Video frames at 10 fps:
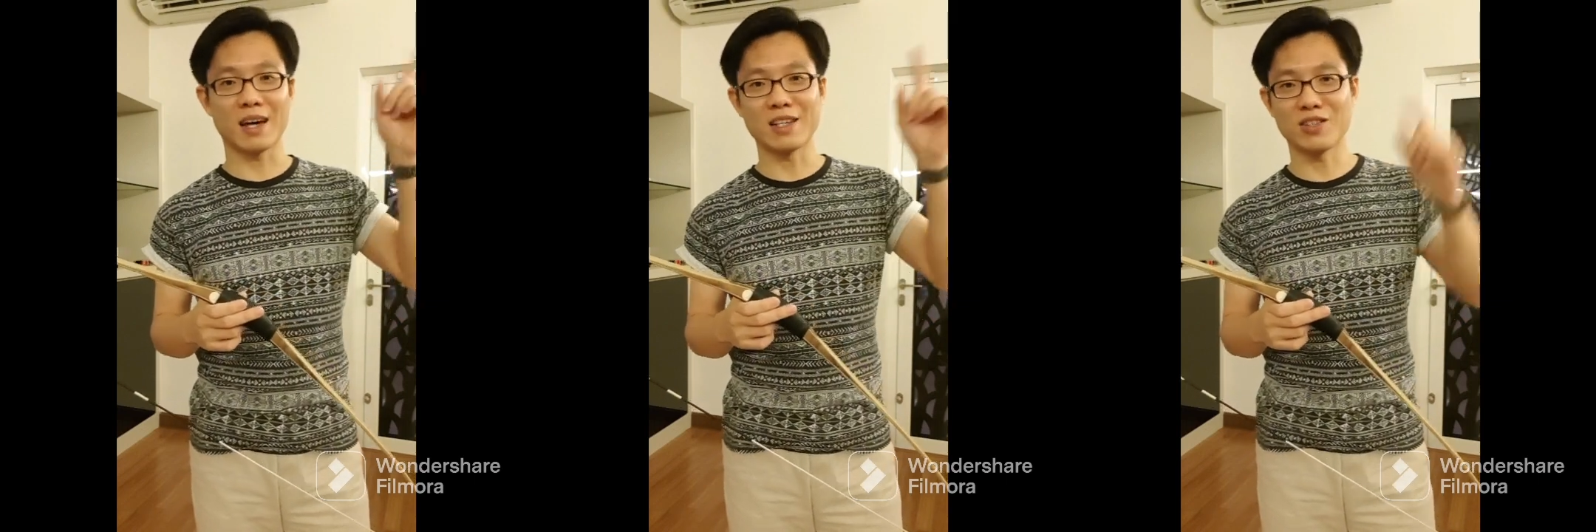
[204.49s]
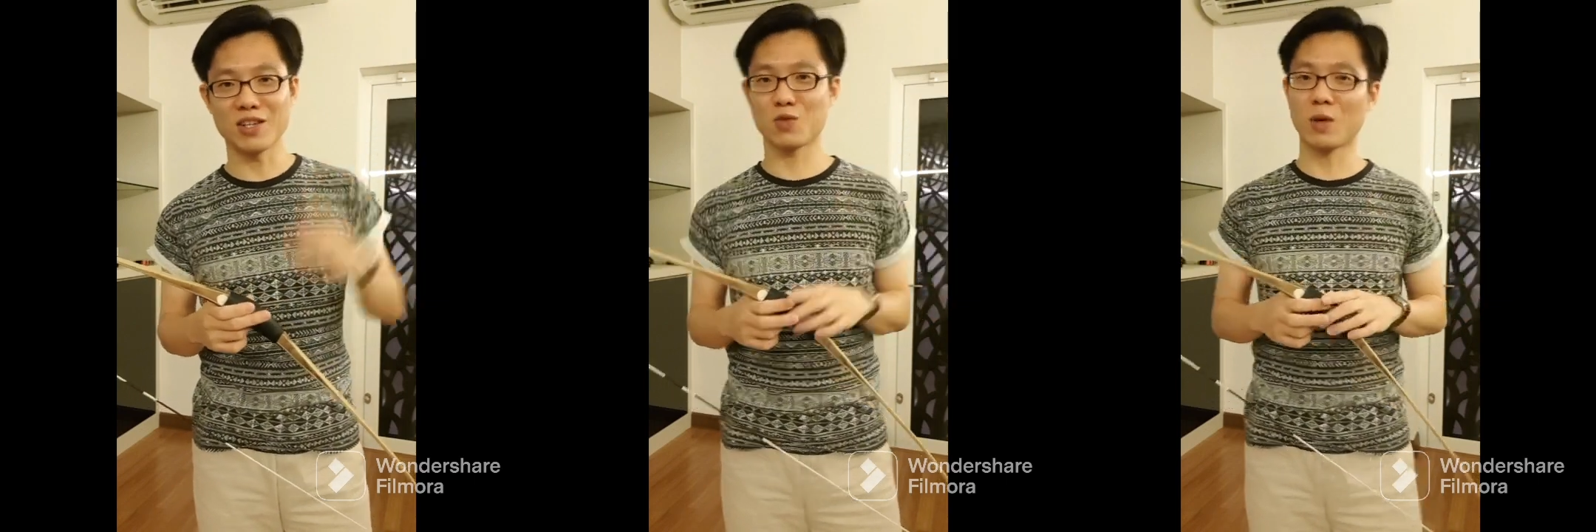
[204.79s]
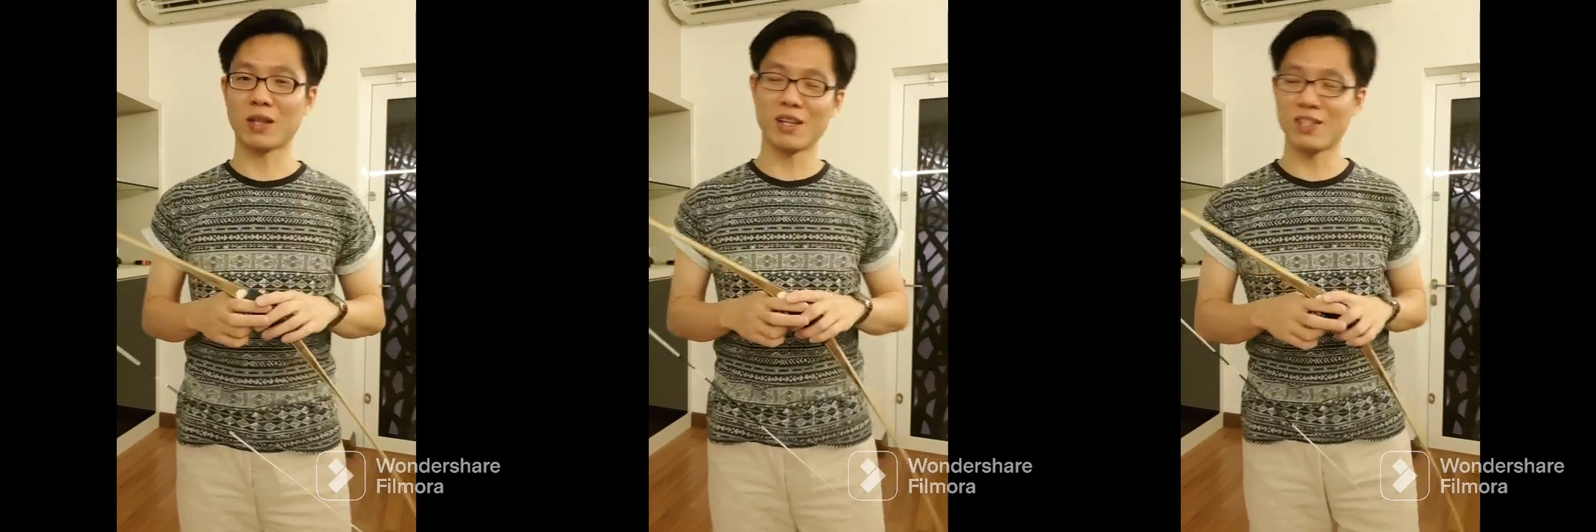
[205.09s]
I just
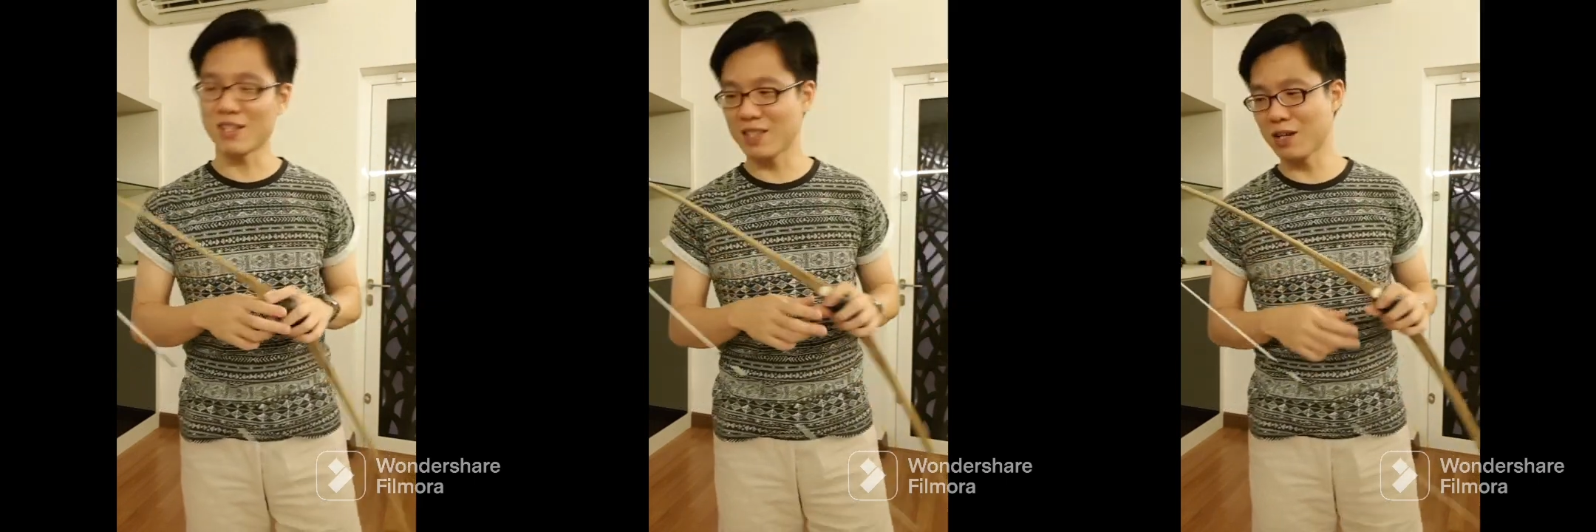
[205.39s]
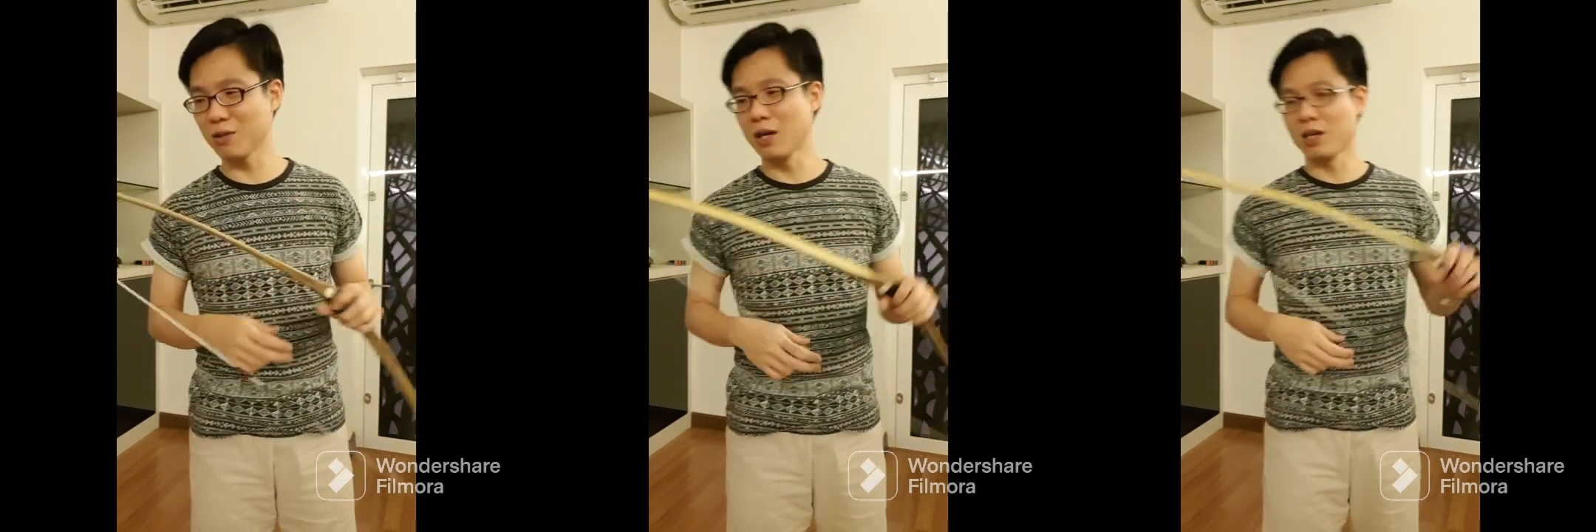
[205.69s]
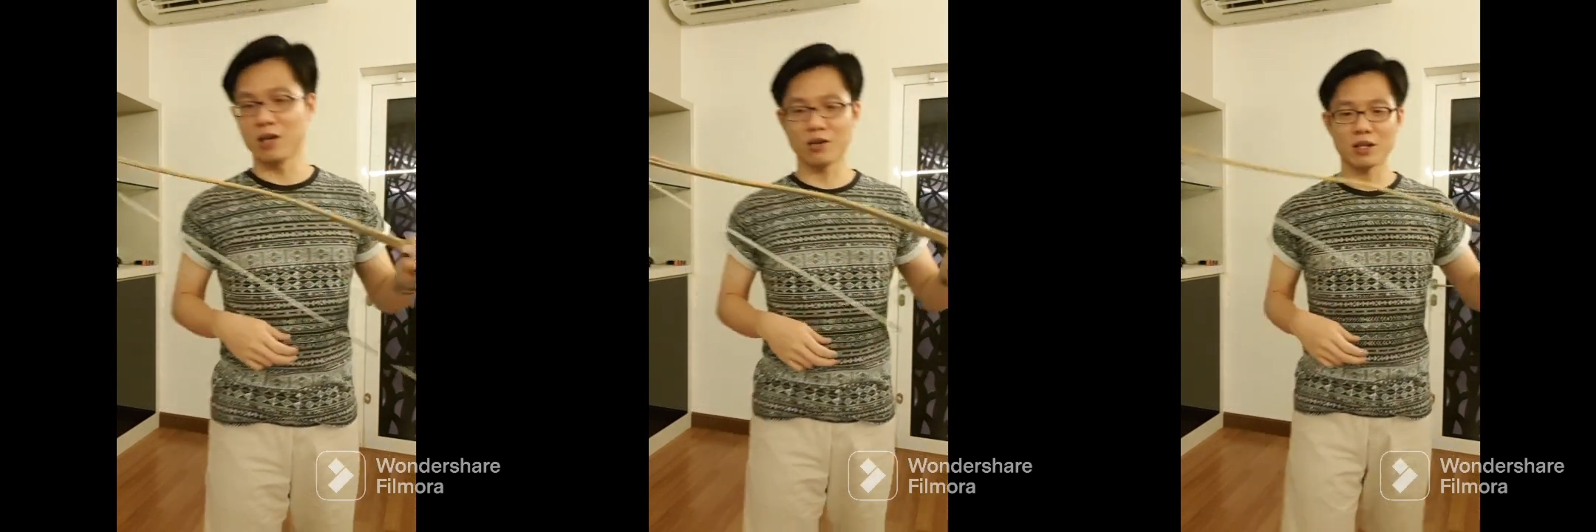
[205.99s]
weighted it just now.
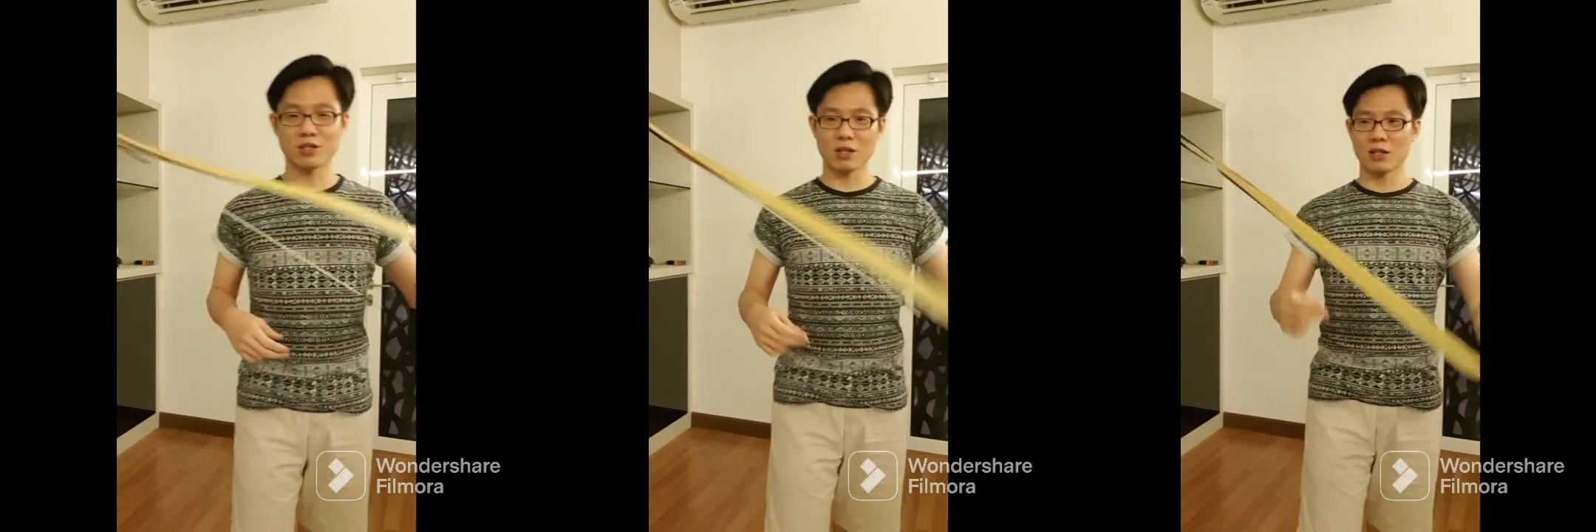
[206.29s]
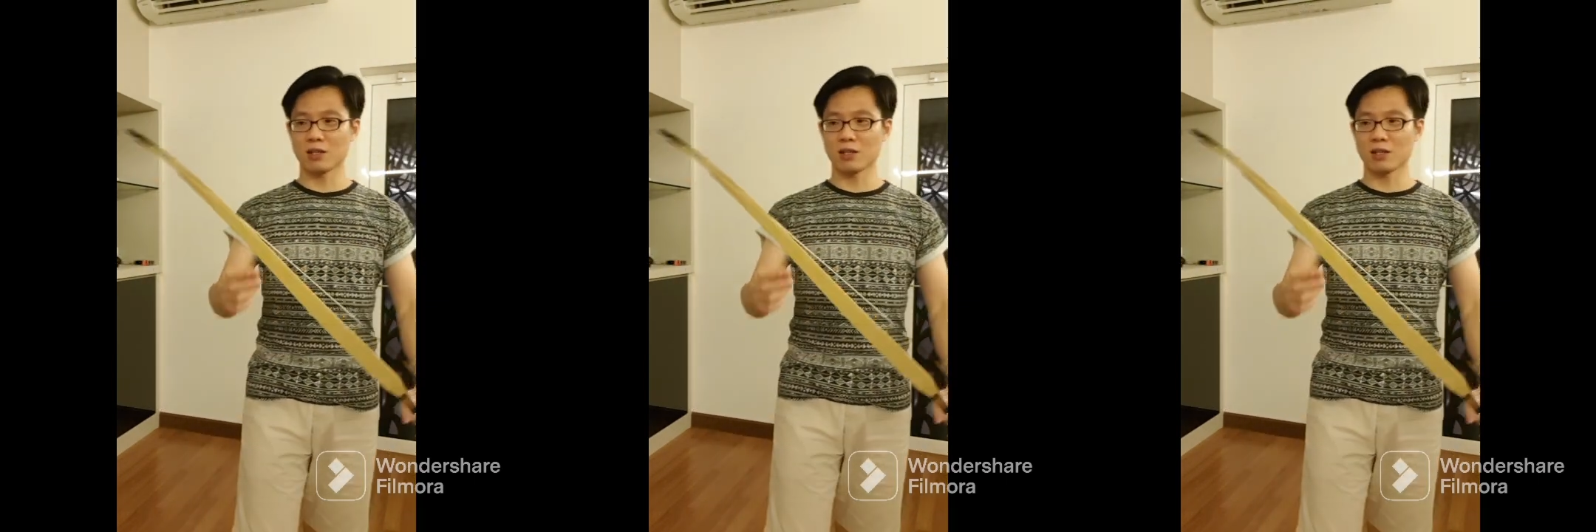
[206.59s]
Alright.